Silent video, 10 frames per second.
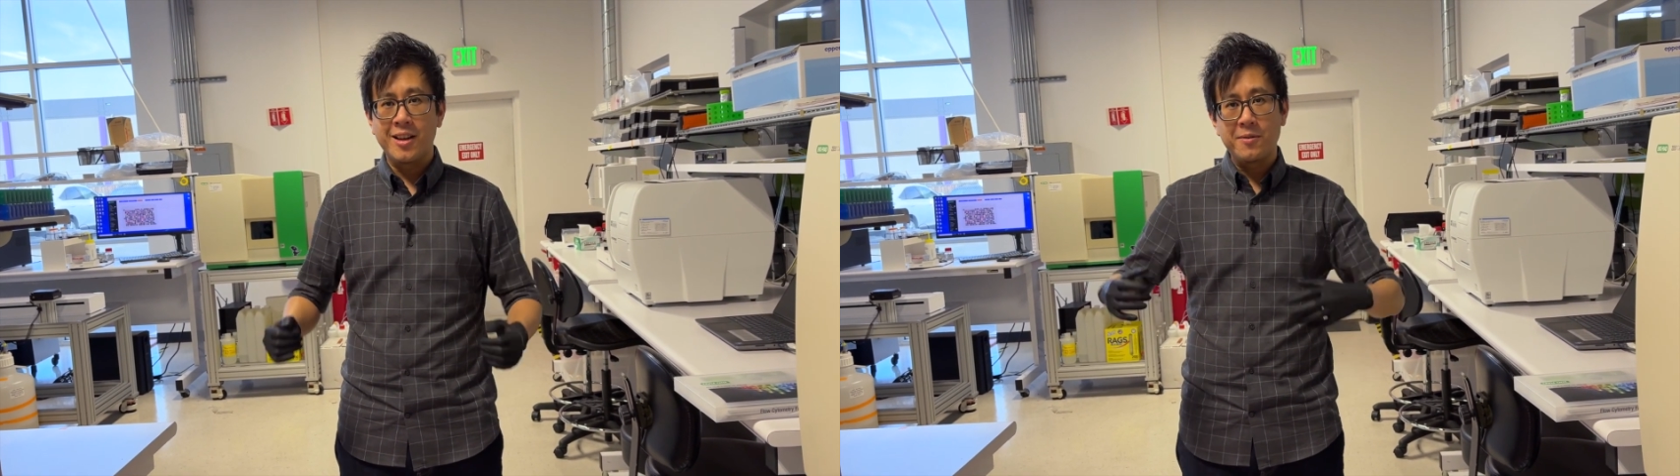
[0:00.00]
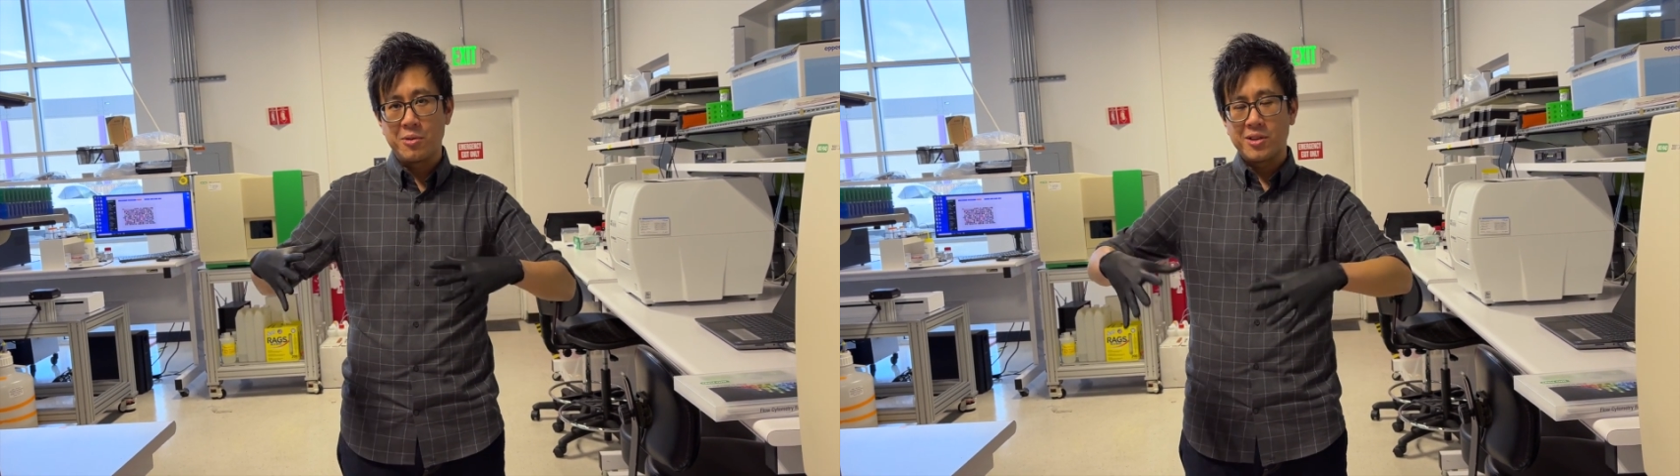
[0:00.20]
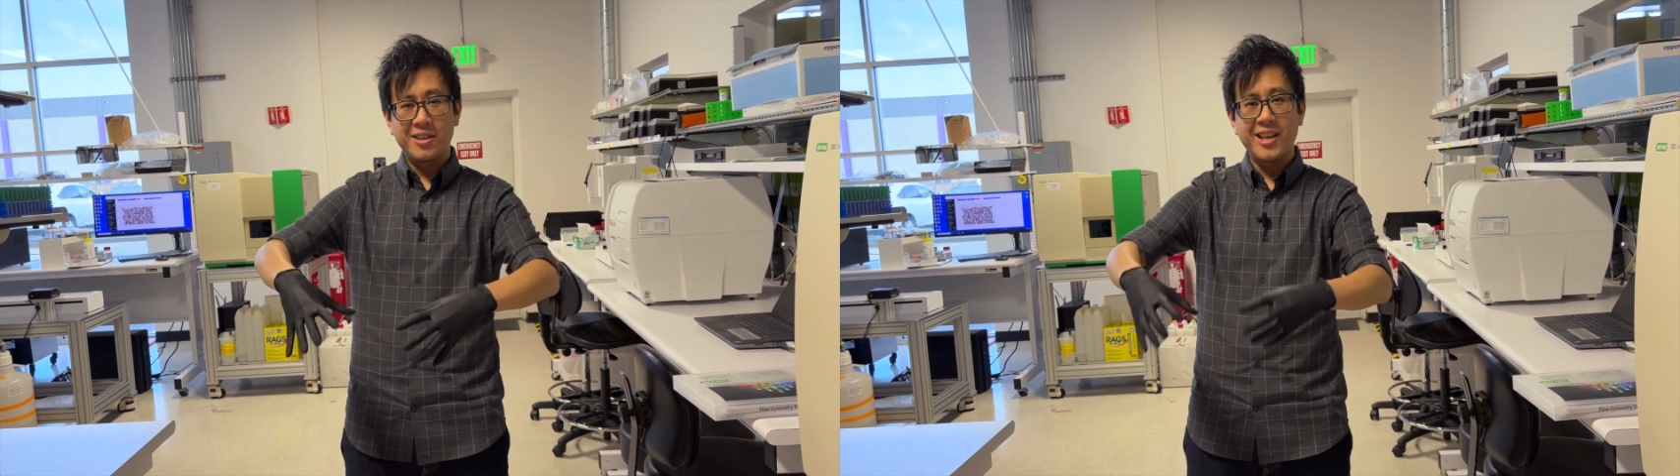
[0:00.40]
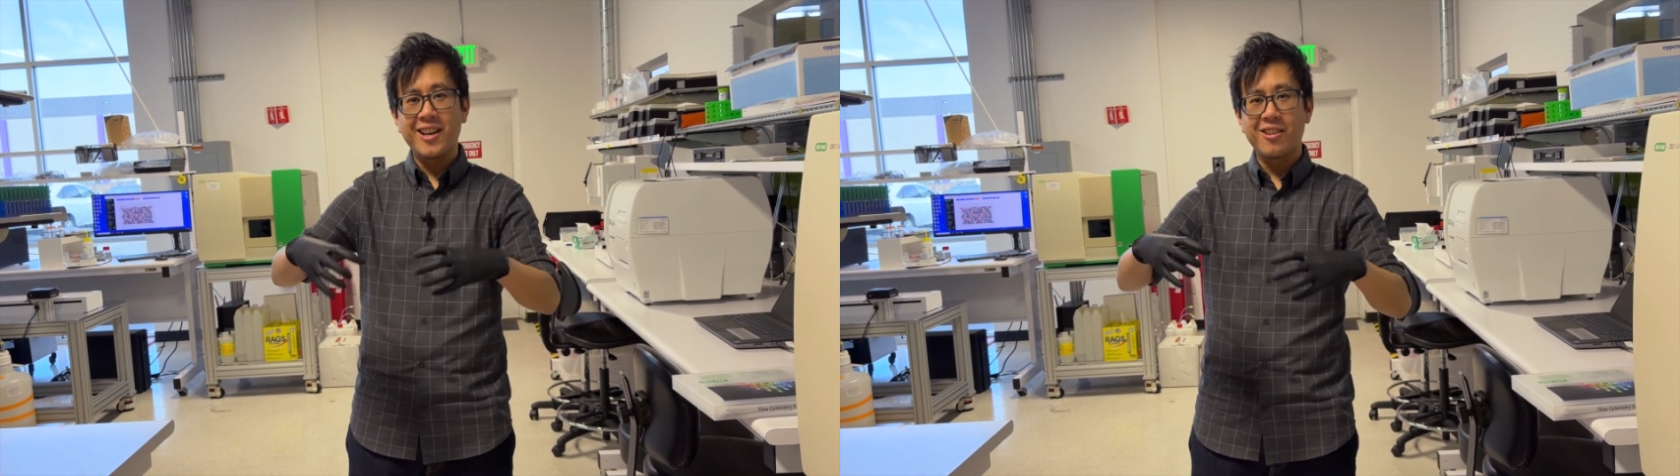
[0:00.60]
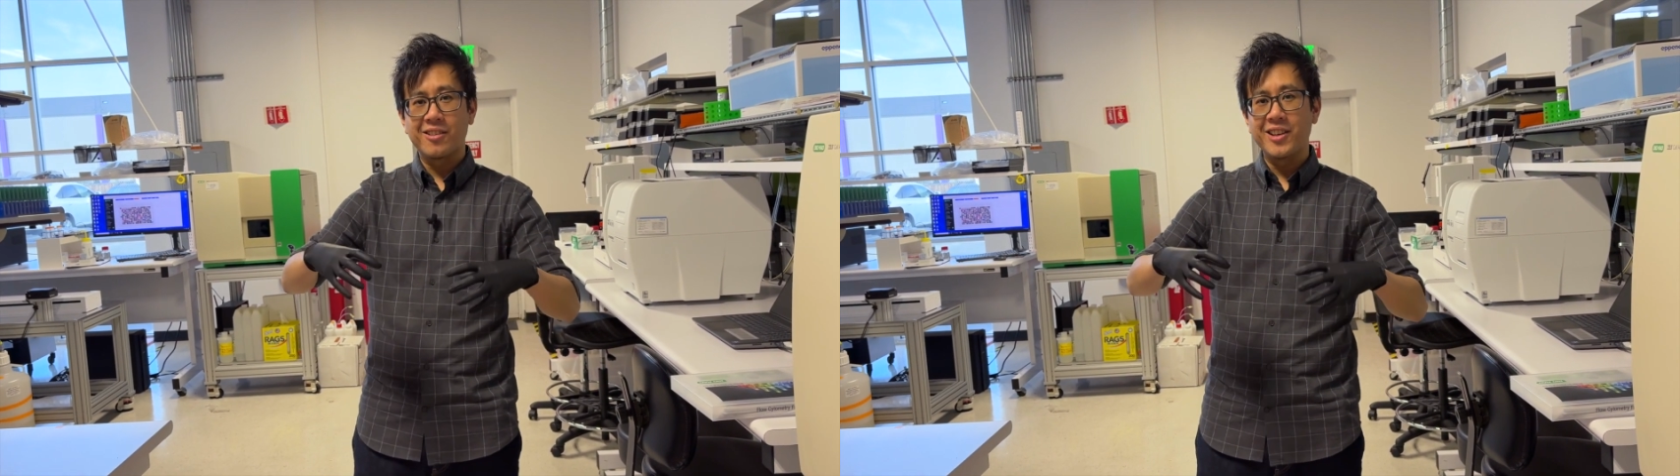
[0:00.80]
If you were to
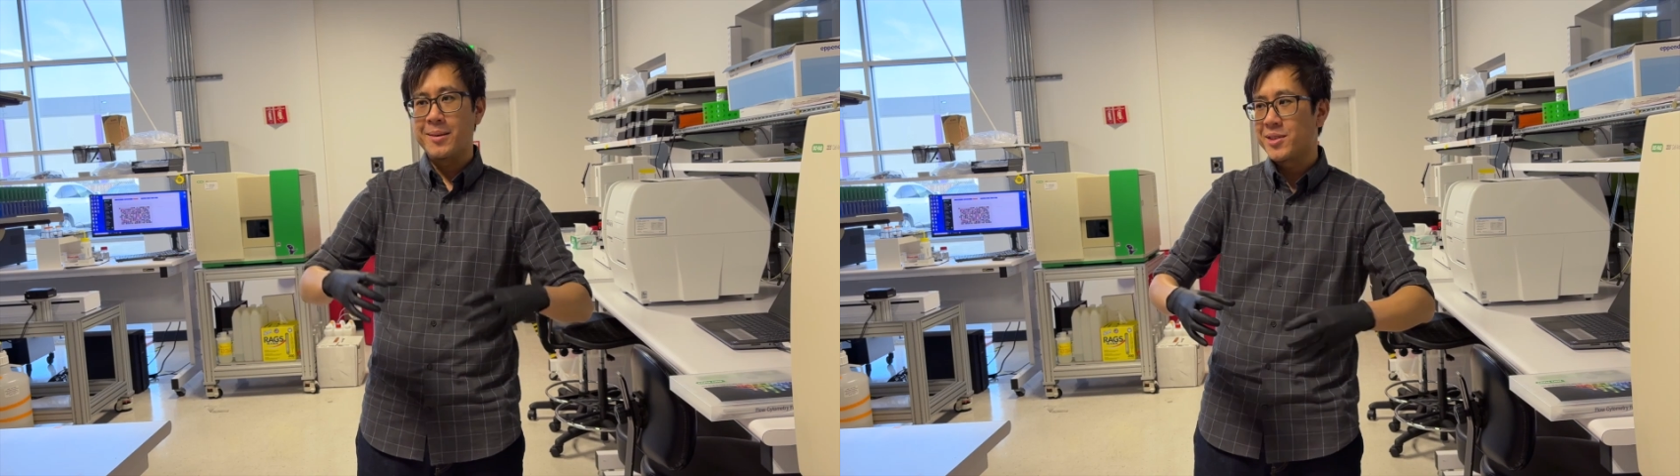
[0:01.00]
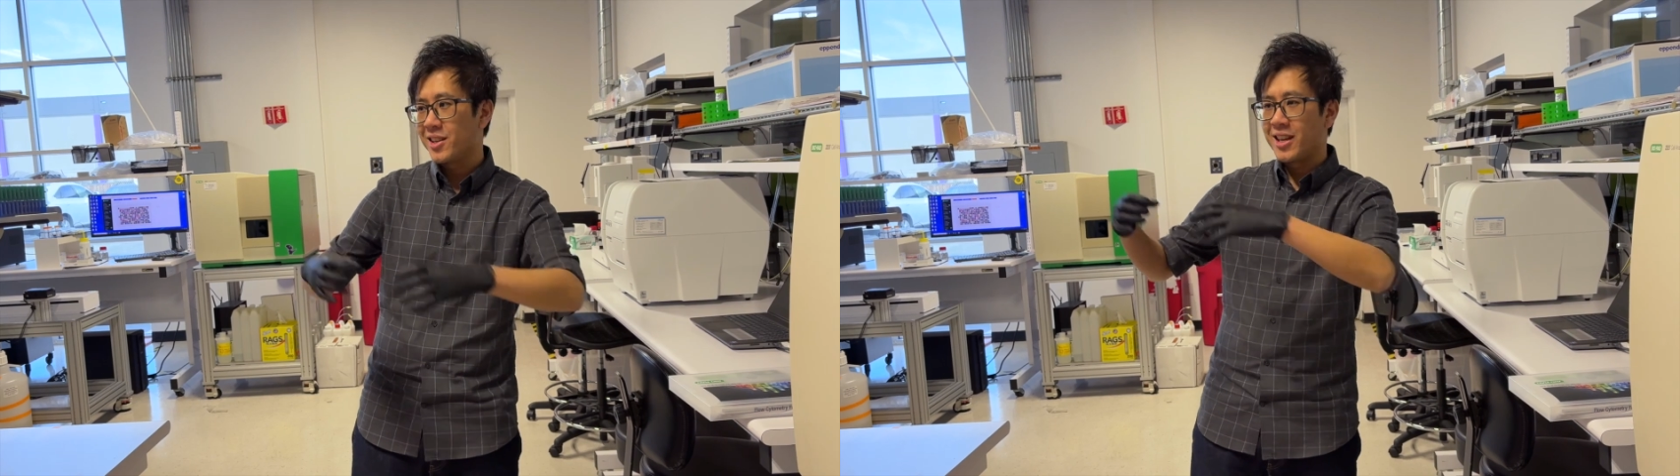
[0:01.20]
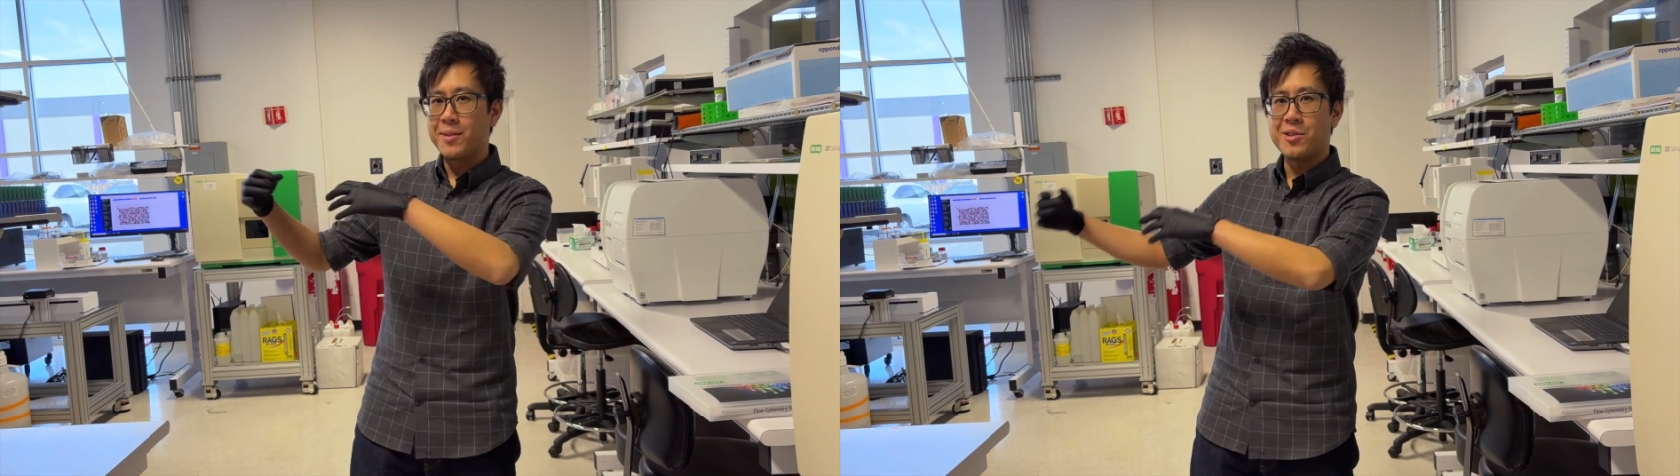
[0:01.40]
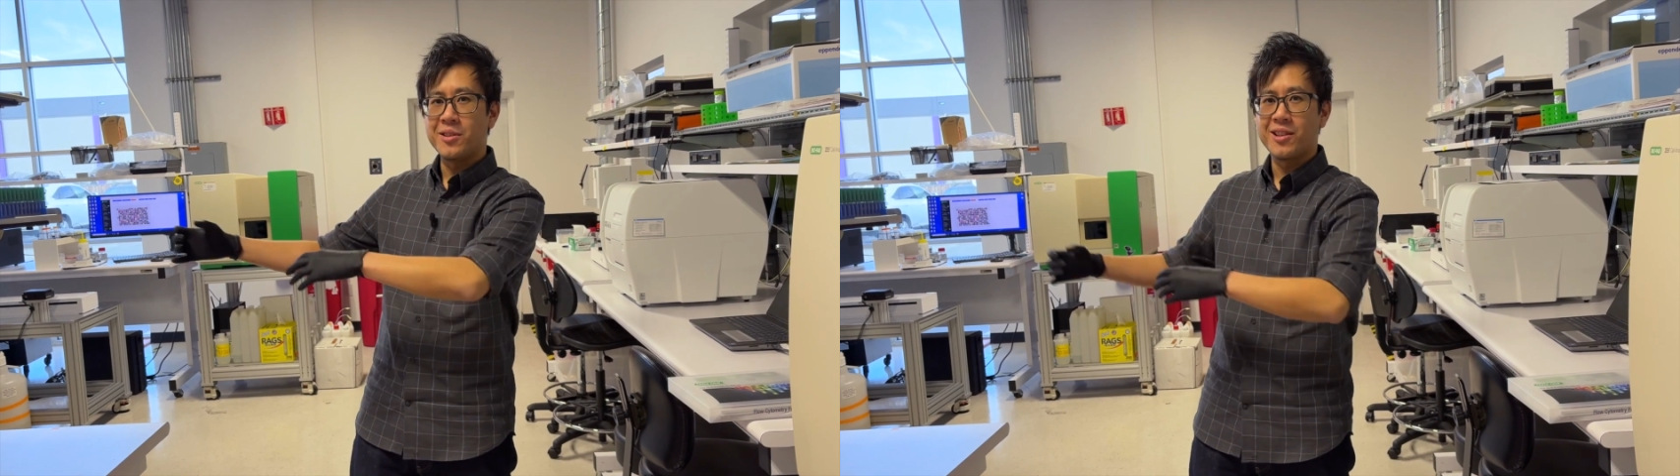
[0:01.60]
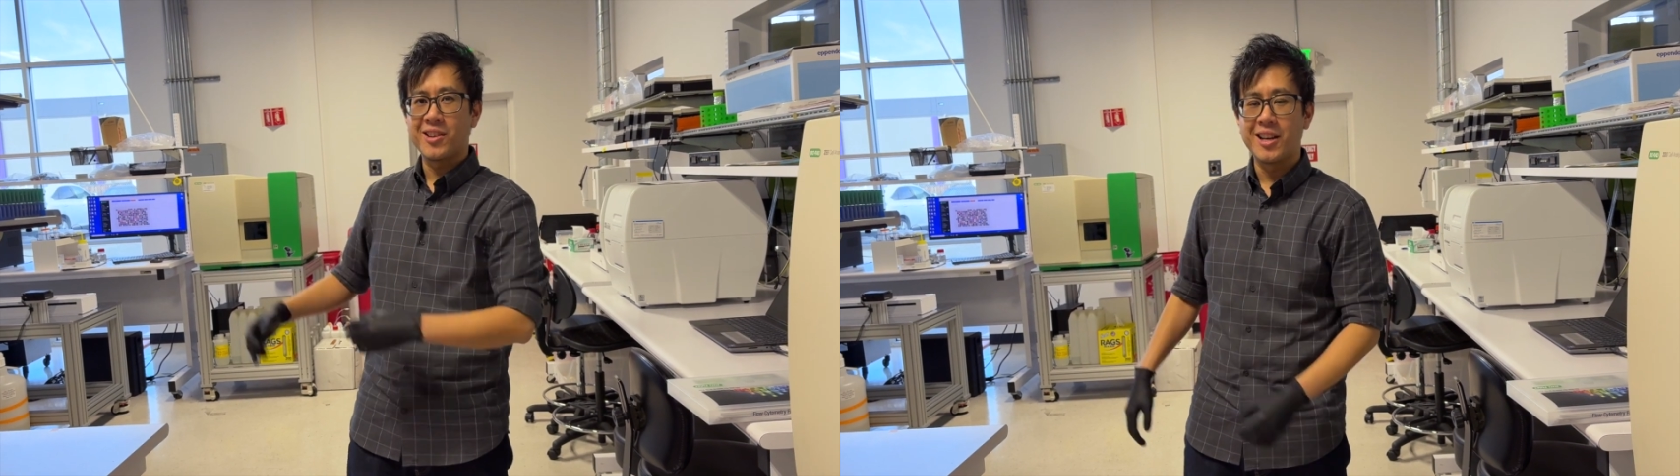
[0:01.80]
take our LIMS and give it to
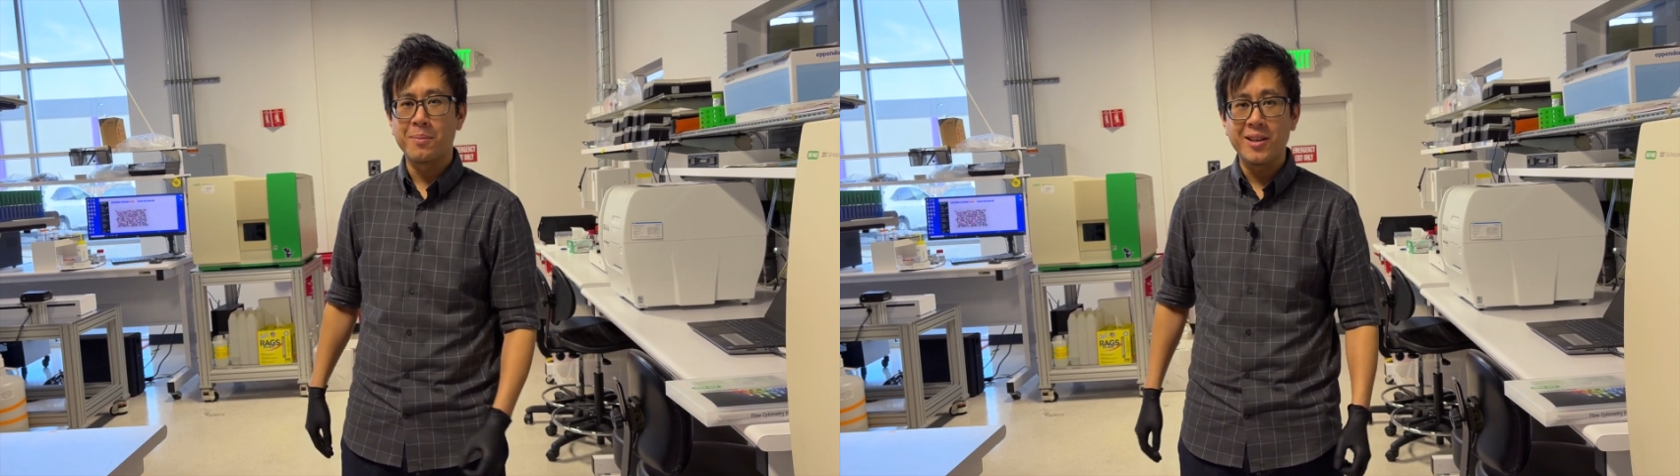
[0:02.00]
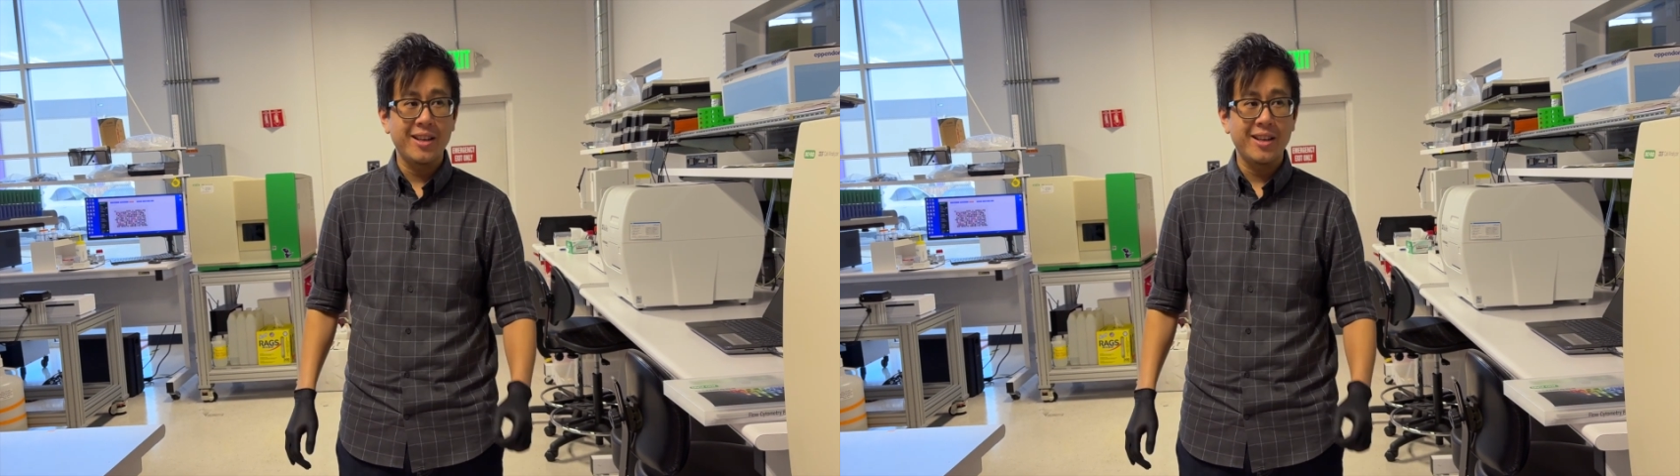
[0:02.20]
another company,